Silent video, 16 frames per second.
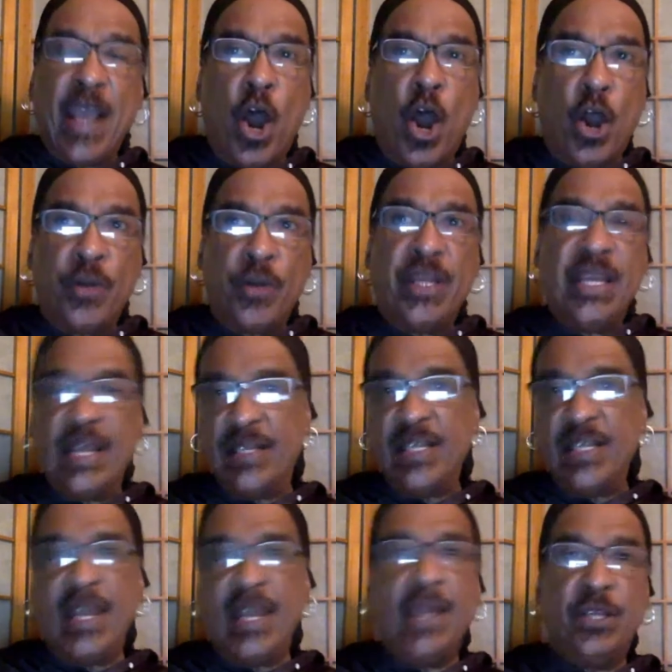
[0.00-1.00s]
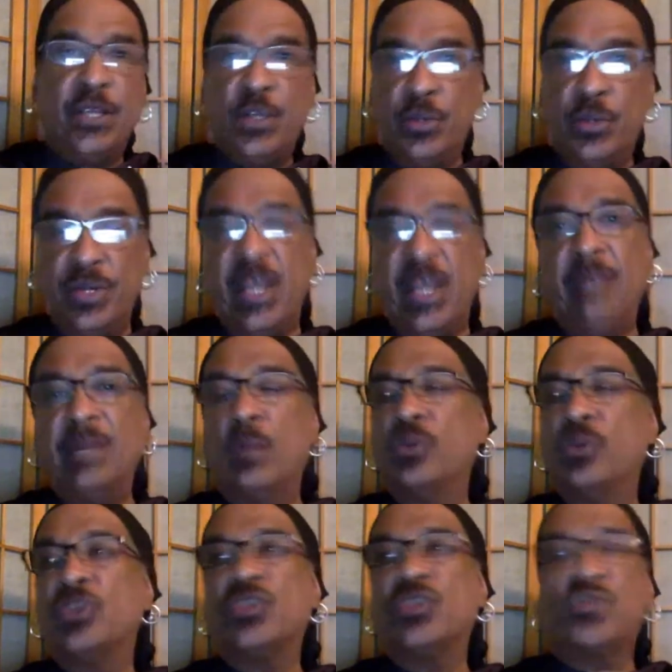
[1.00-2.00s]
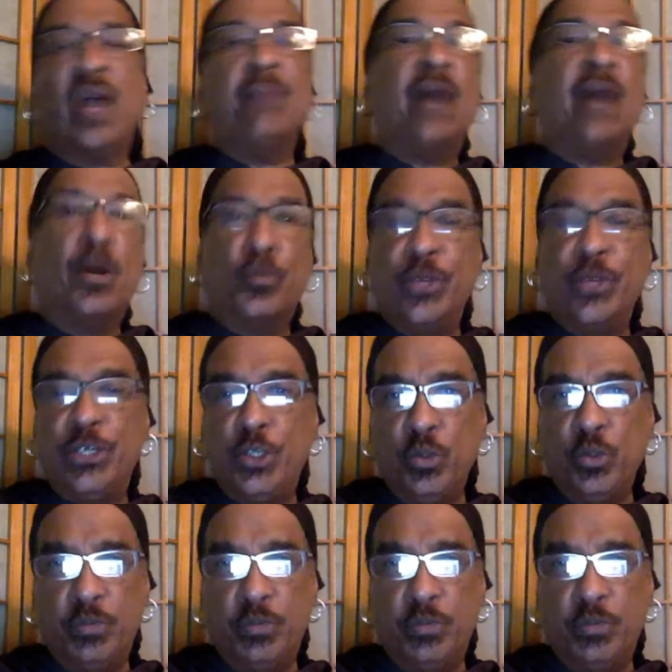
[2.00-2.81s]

at the end of your name that will describe how rich you'll be.